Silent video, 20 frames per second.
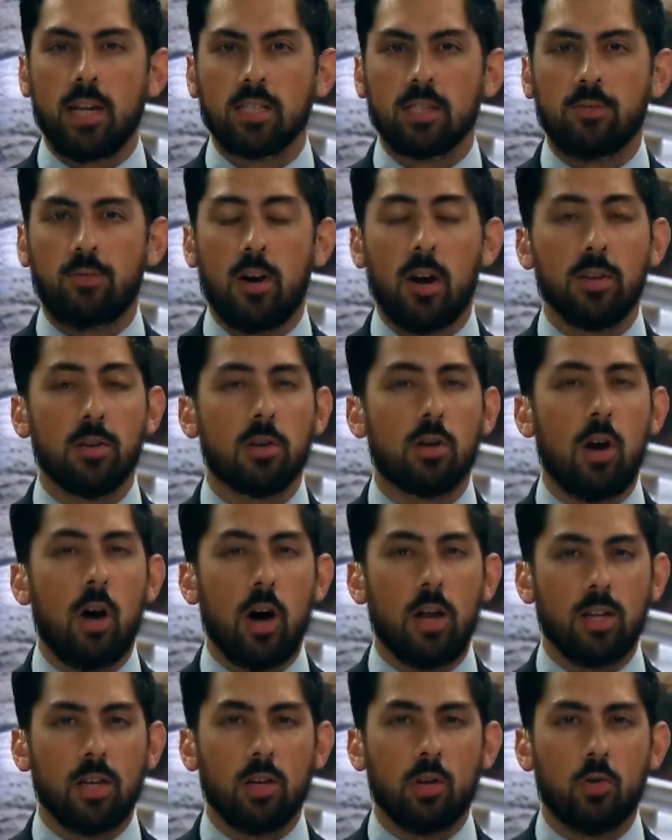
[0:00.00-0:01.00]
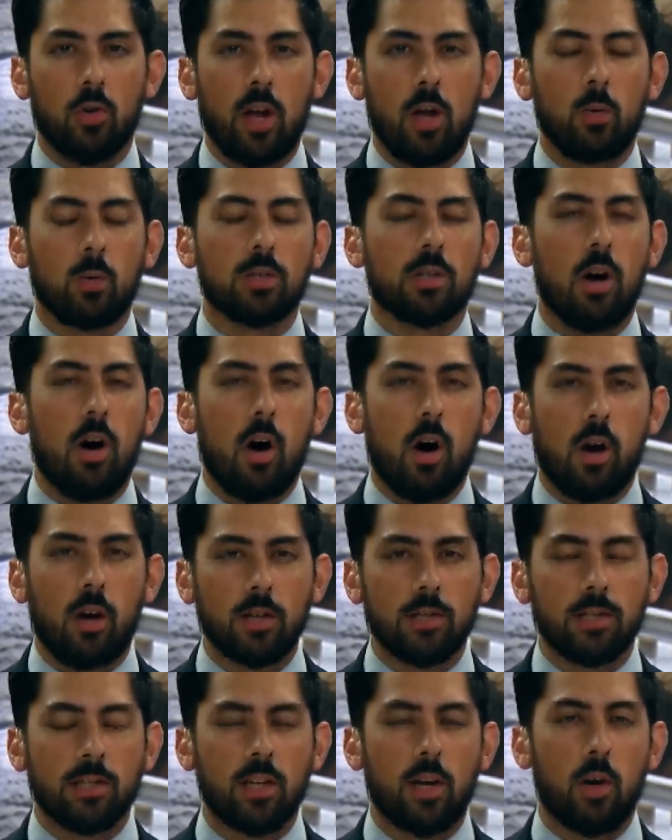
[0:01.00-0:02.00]
His father, Colin Gray, was
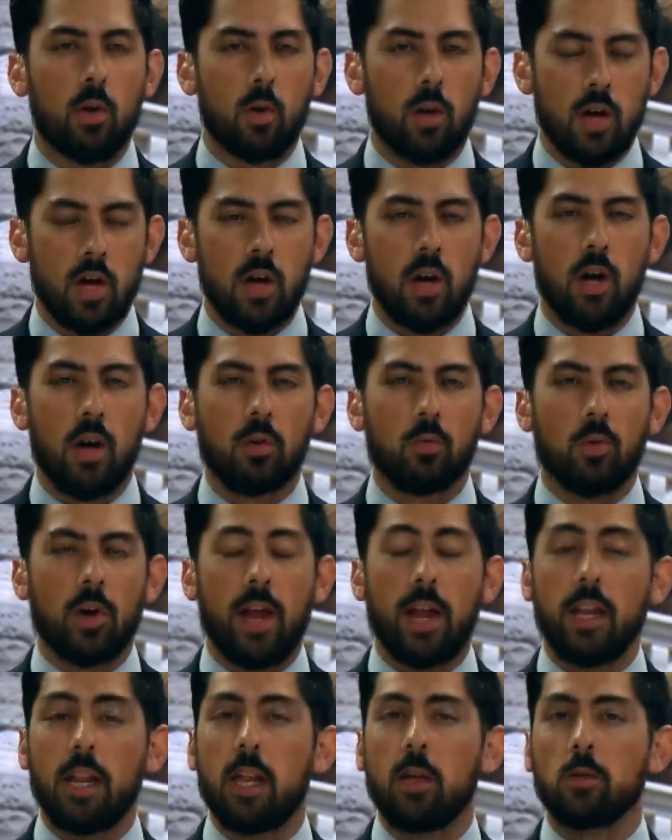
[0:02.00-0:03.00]
also arraigned.